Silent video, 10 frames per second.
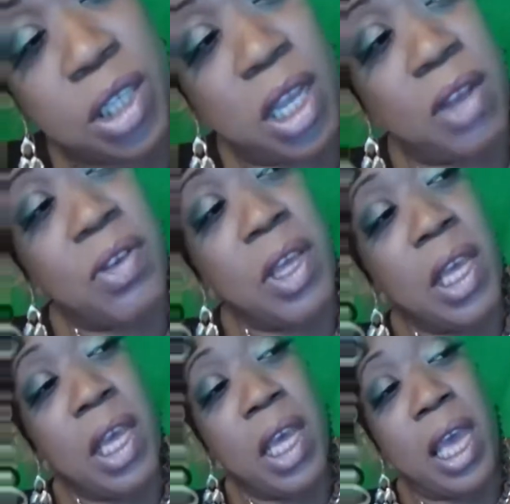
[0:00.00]
and stuff.
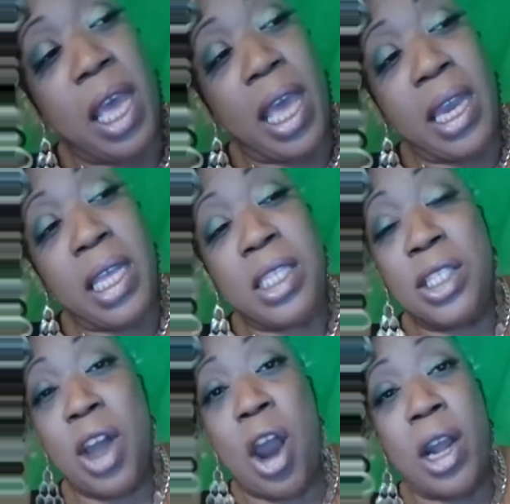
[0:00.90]
And
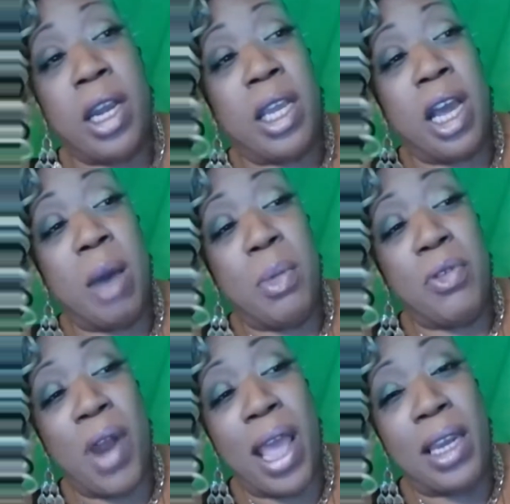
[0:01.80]
it cut
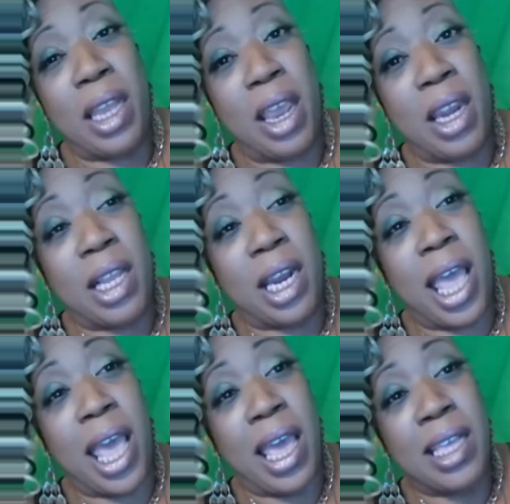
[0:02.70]
me right there, the
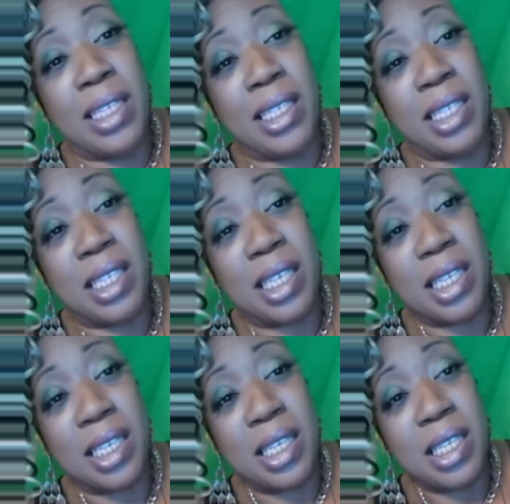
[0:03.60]
glass.
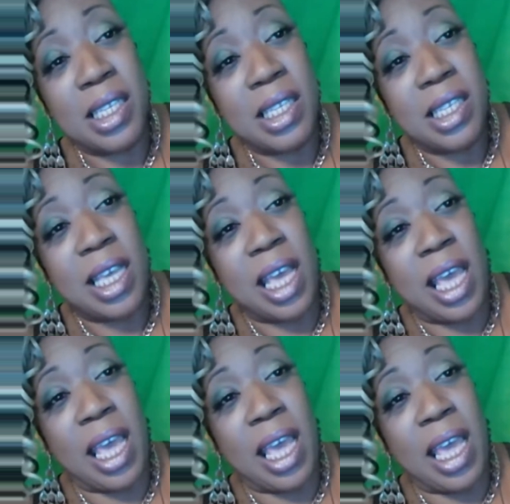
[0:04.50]

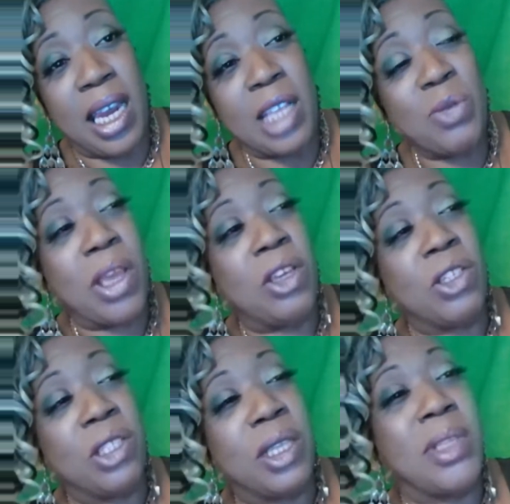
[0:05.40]
And that's
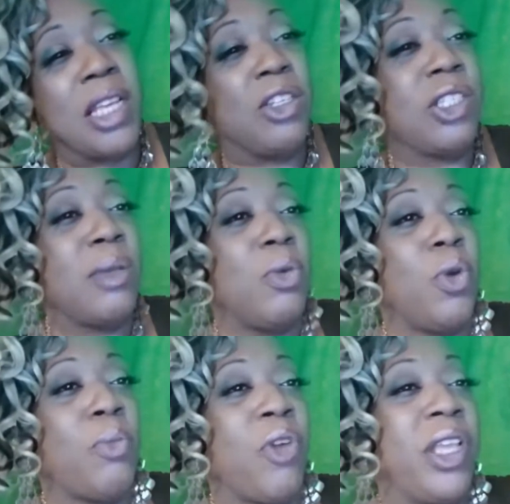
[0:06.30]
why sometimes you see me
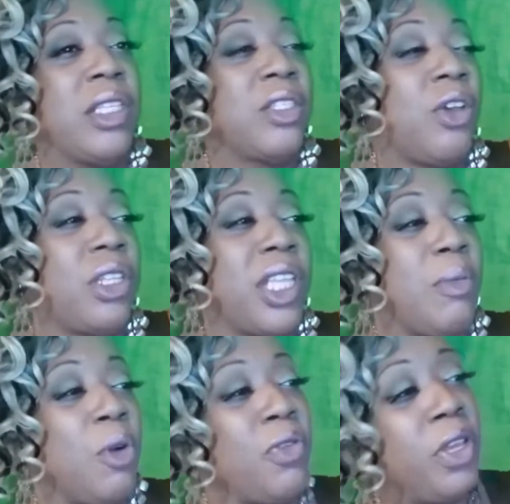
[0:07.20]
wear bracelets all the
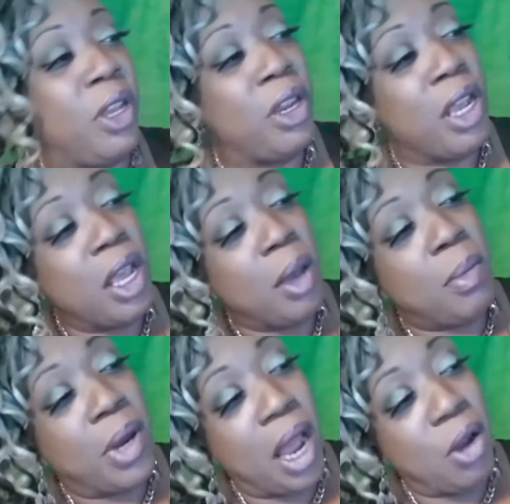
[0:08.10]
time over here,
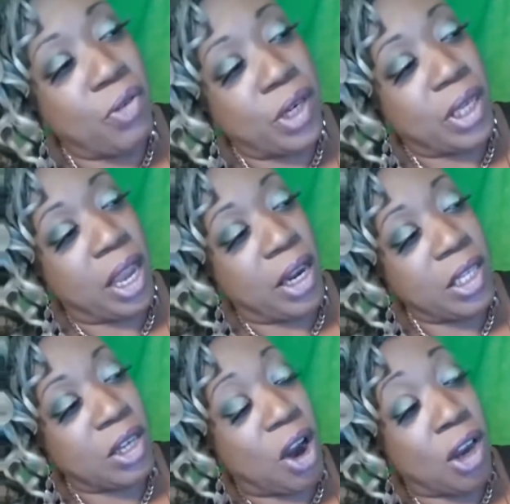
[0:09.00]
but I don't really care.
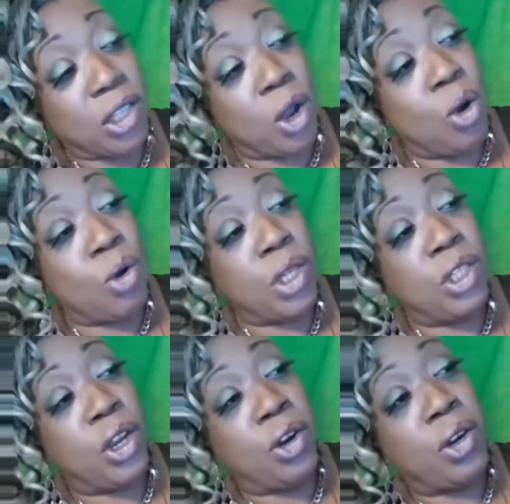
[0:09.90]
This scar is old
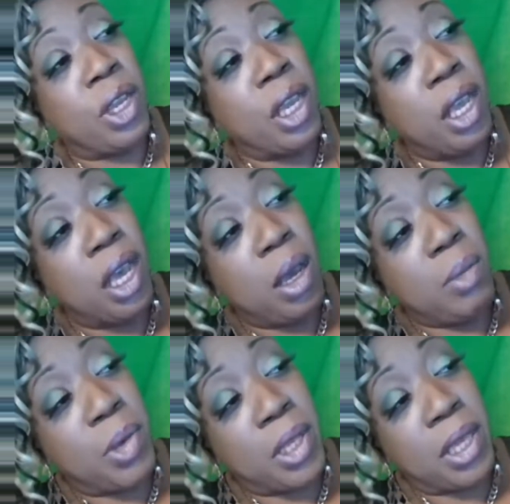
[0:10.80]
as dirt.
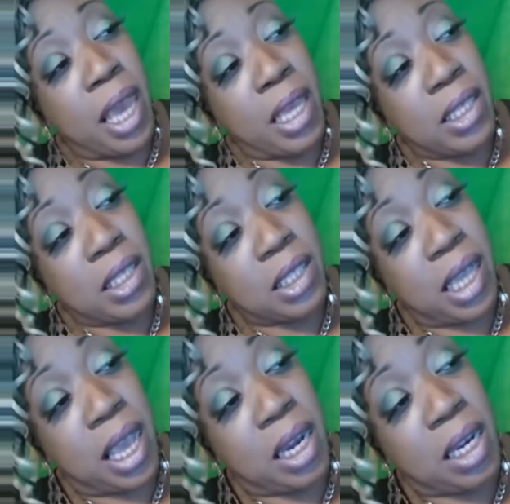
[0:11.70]
But yes,
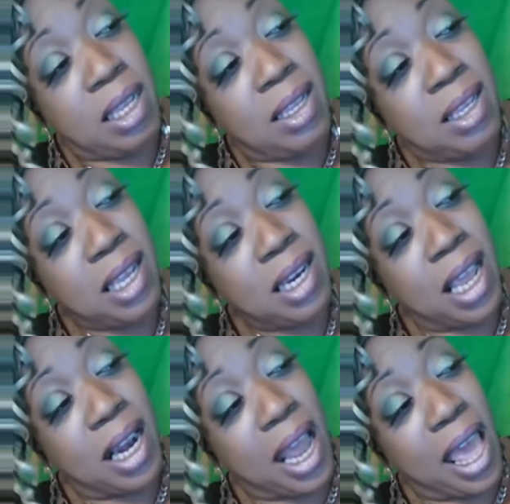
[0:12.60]
that
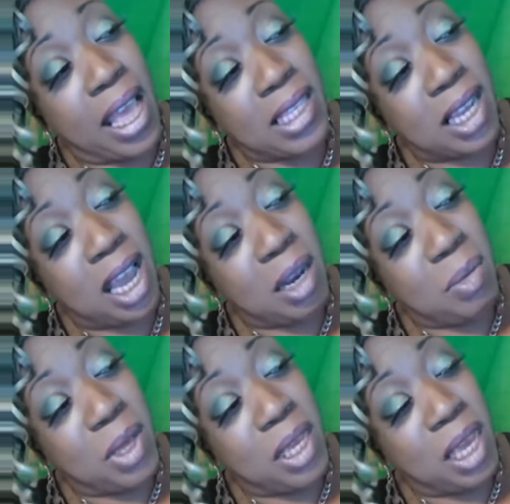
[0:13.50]
that glass
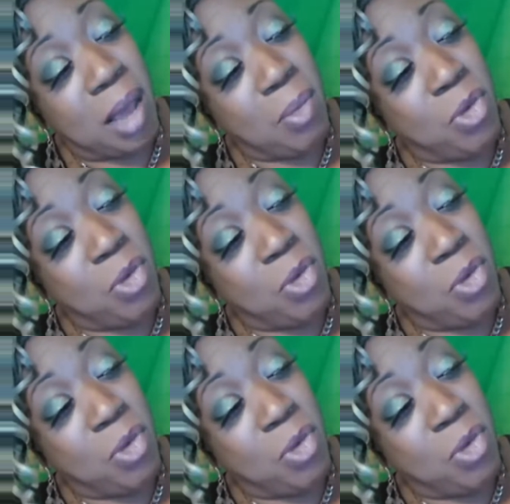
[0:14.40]
cut me. I